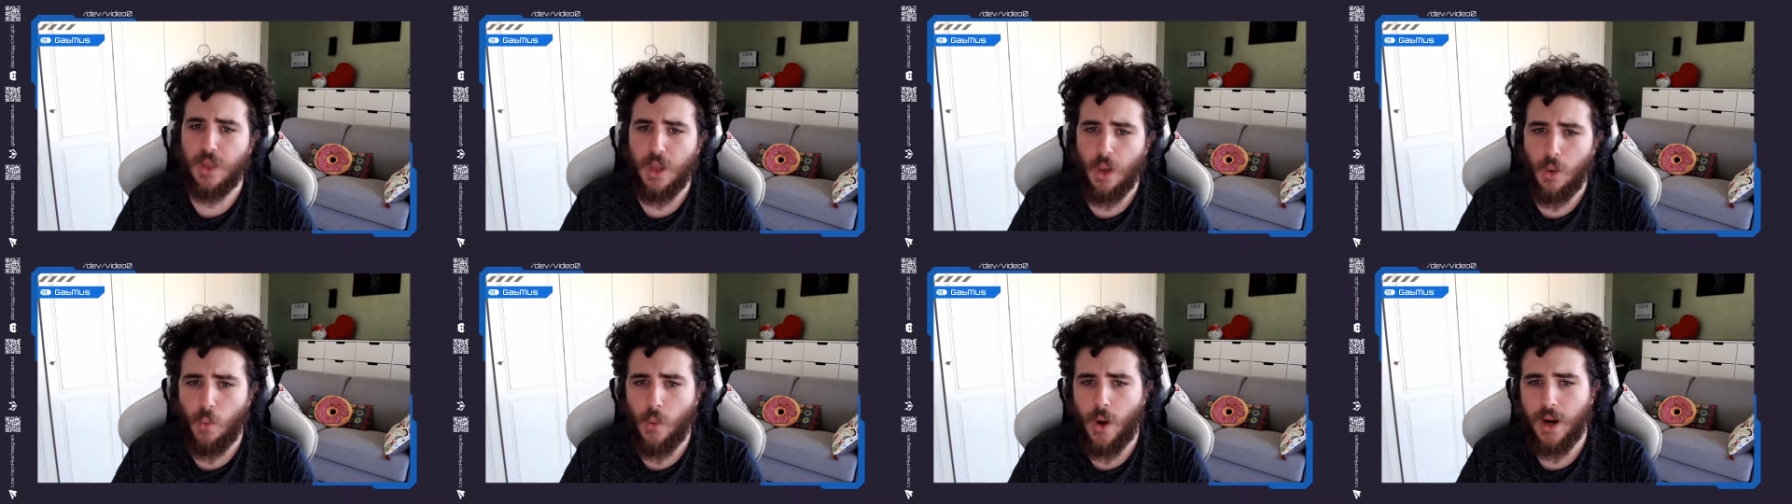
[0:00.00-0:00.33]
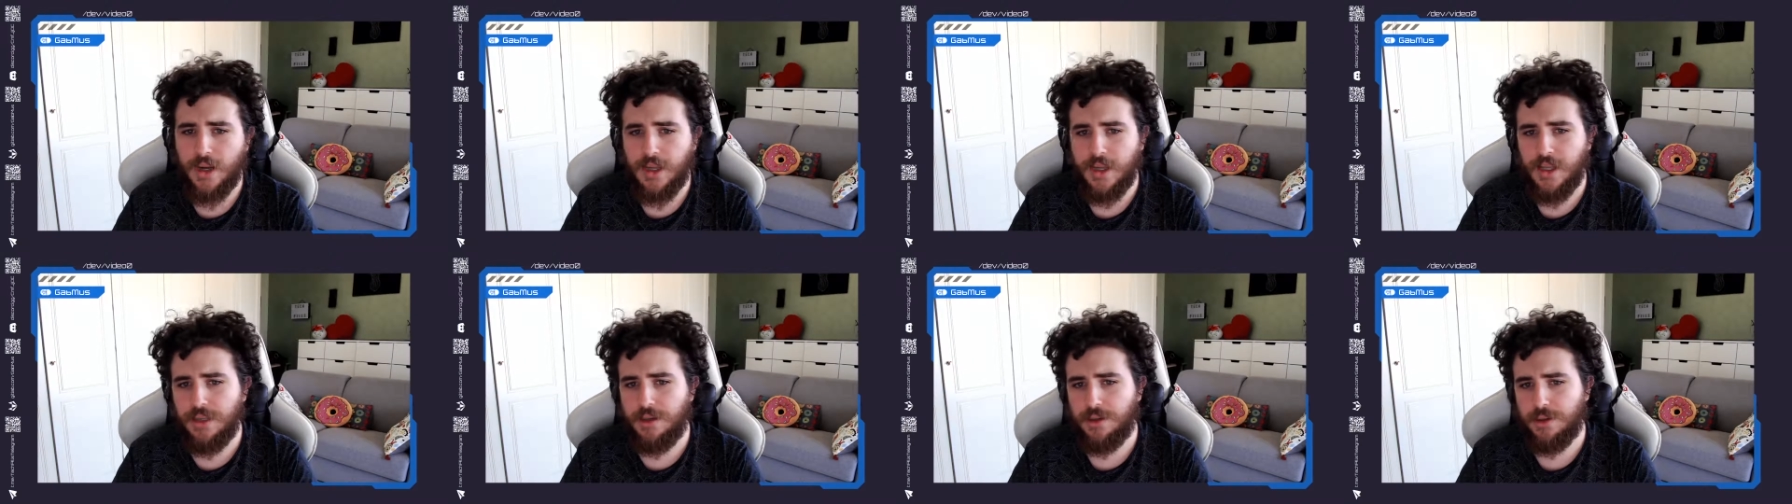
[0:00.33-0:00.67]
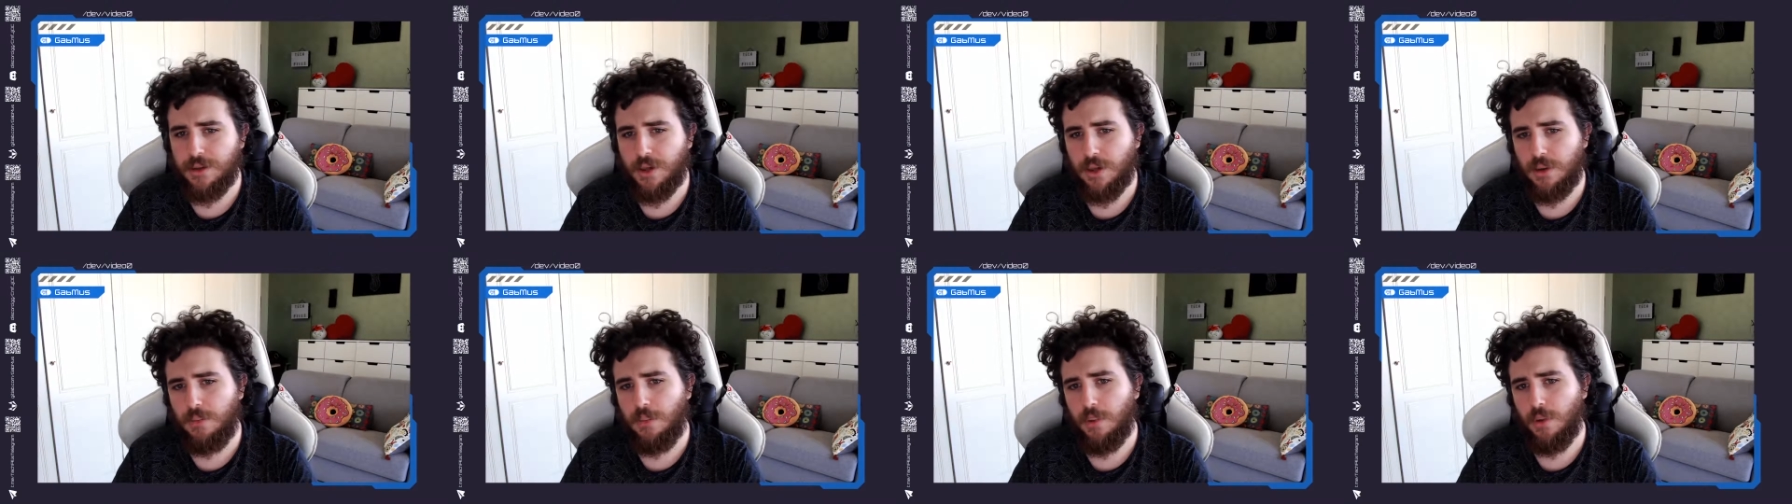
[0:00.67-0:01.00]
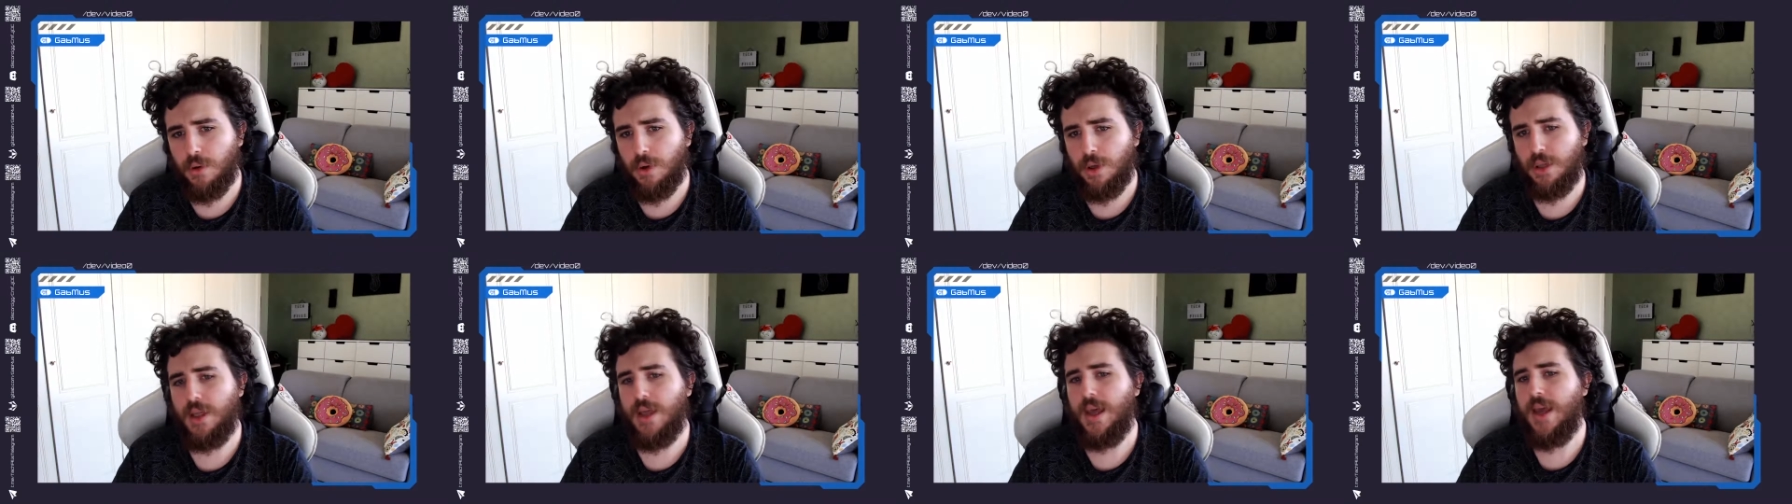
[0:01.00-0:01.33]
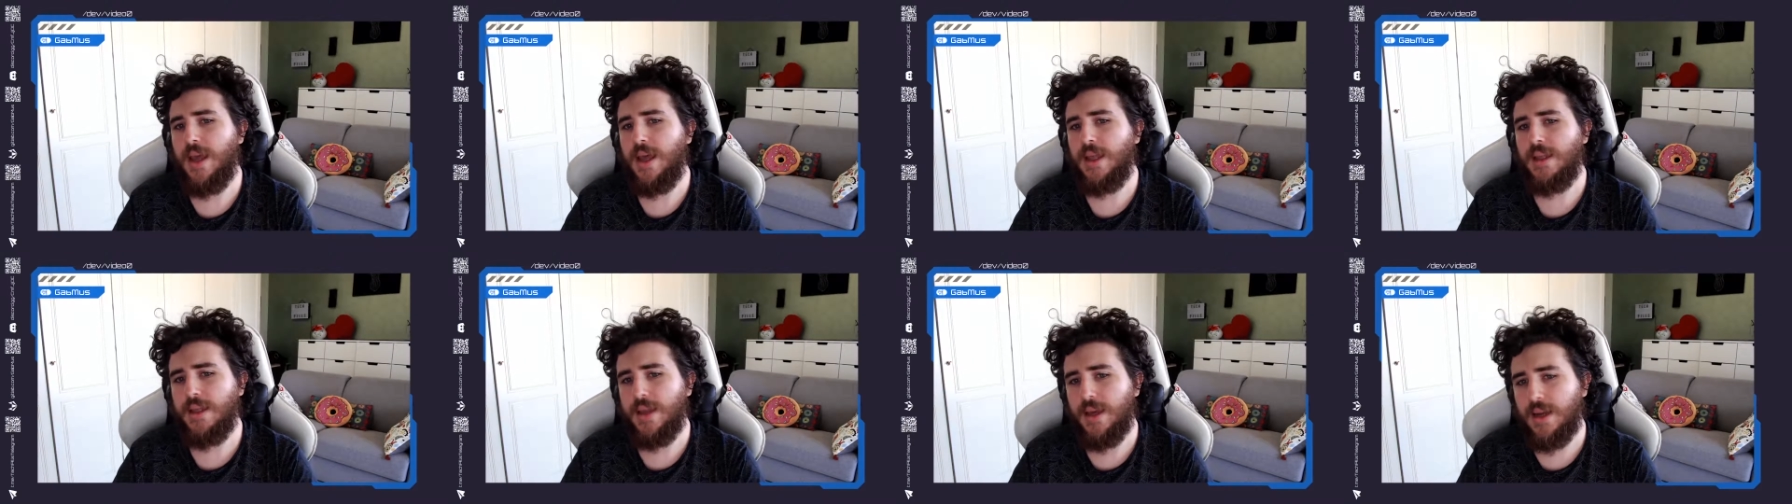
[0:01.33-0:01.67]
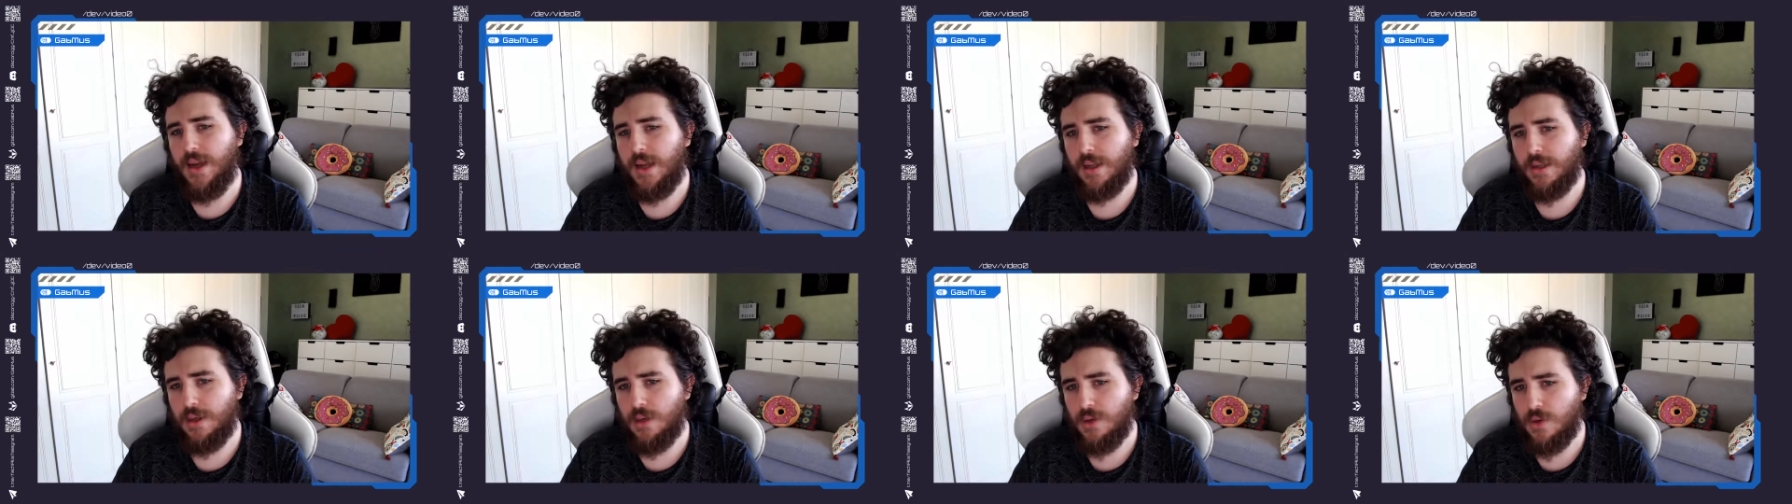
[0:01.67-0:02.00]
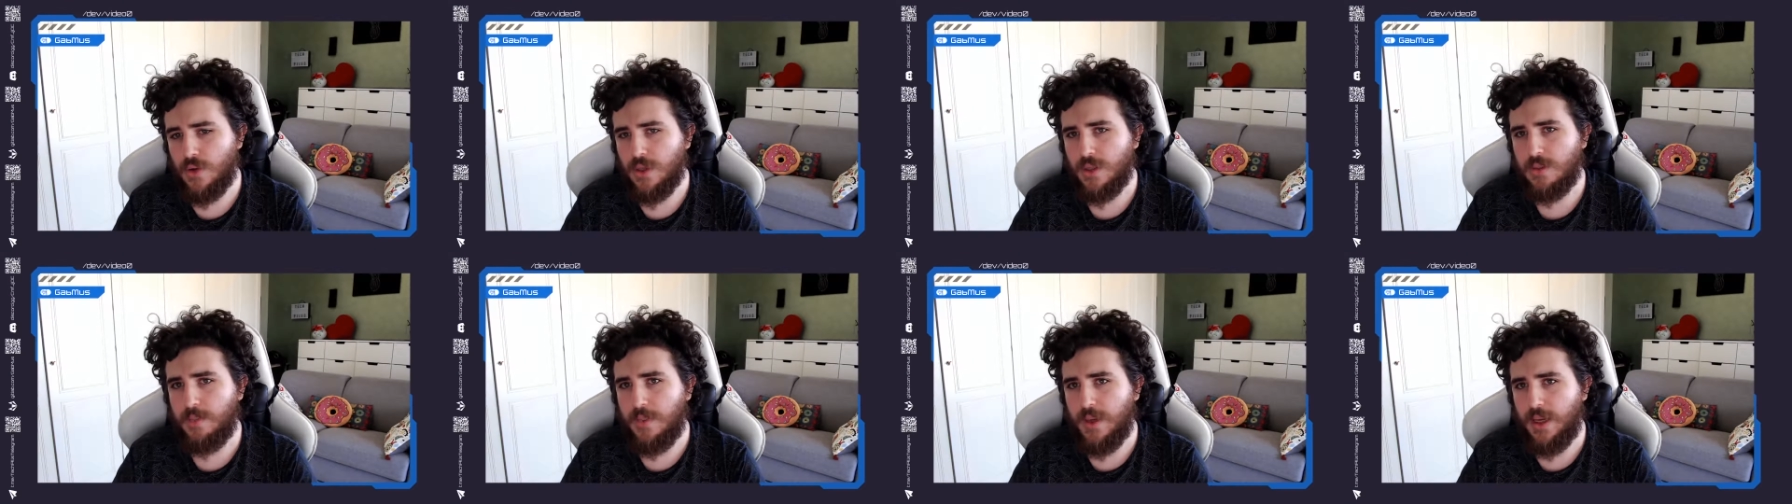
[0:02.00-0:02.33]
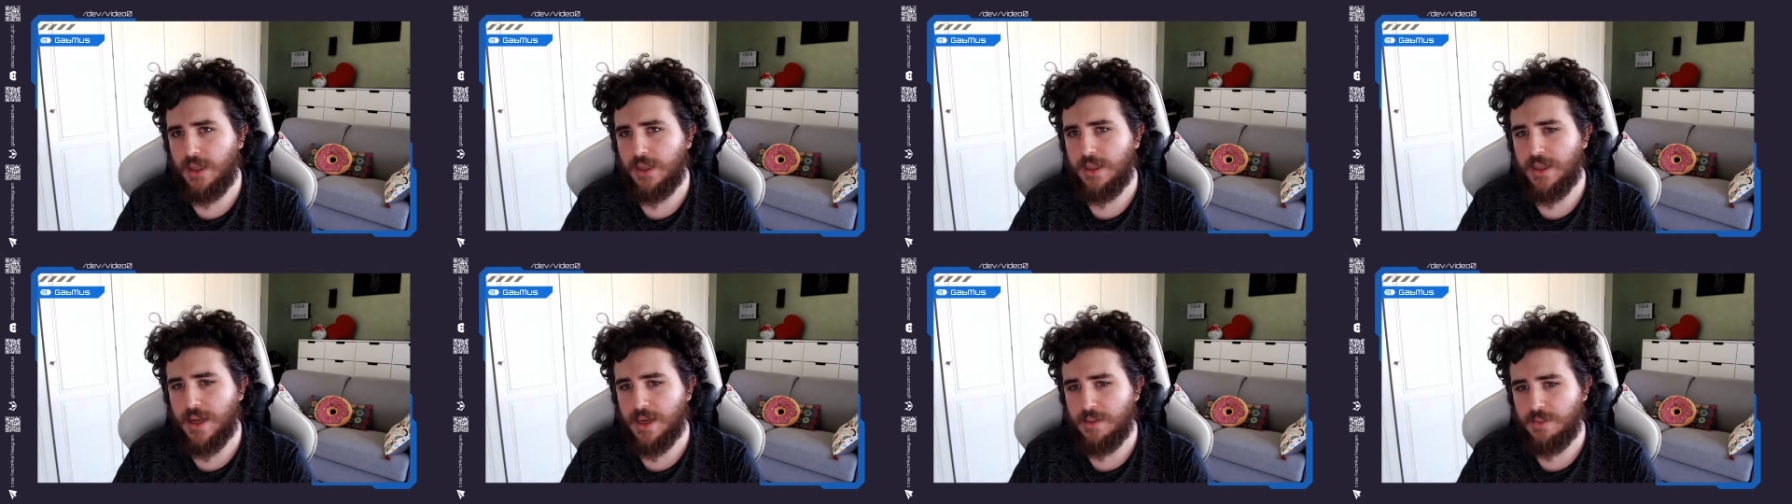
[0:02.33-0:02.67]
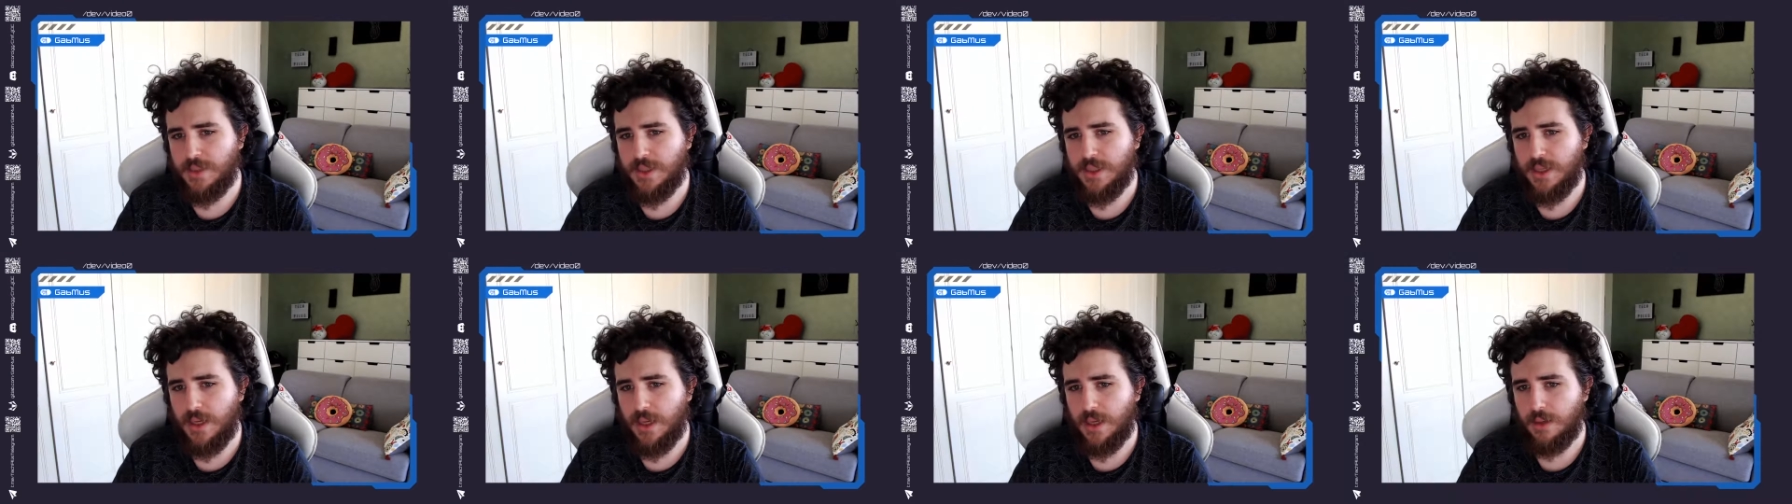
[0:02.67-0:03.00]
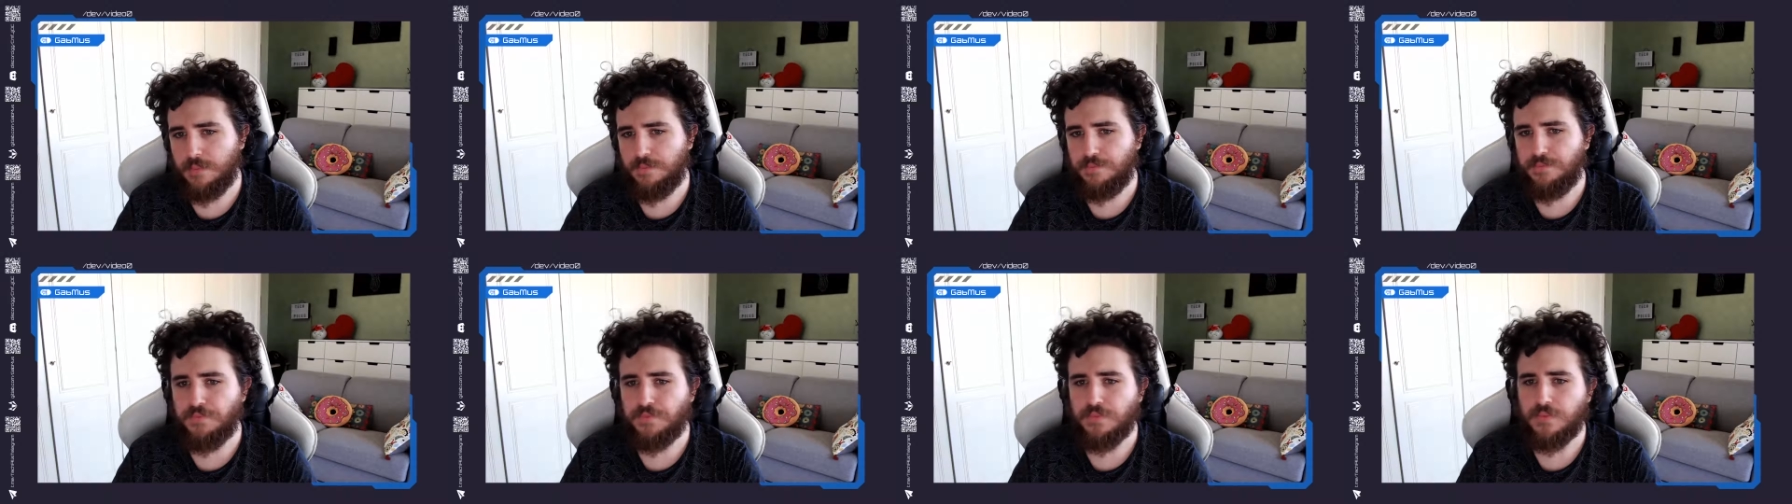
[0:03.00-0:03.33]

1 Ethernet port, and another USB Type-C